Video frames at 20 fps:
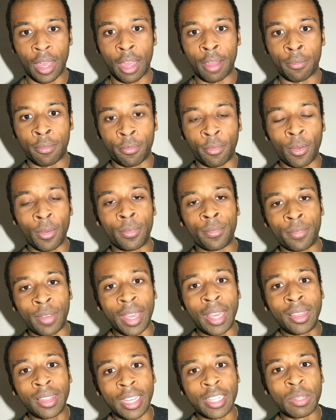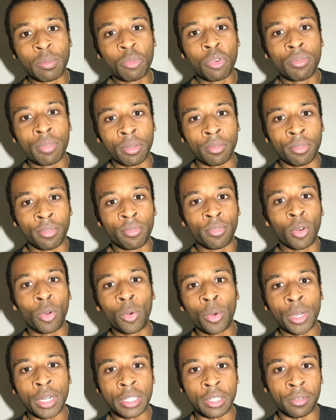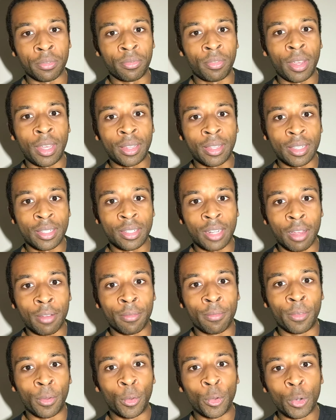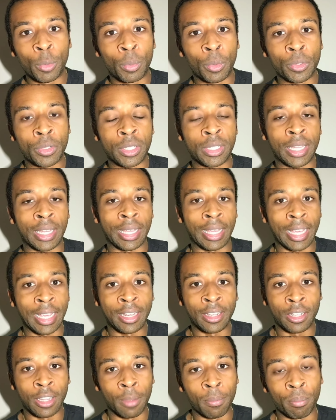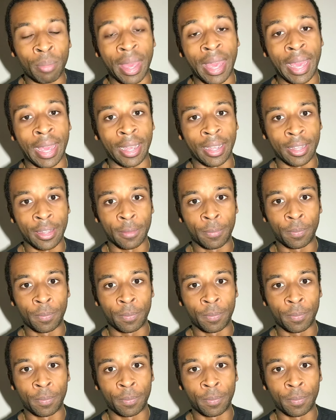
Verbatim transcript: A faith that's moving forward is a faith that's not vulnerable to get hit and come back.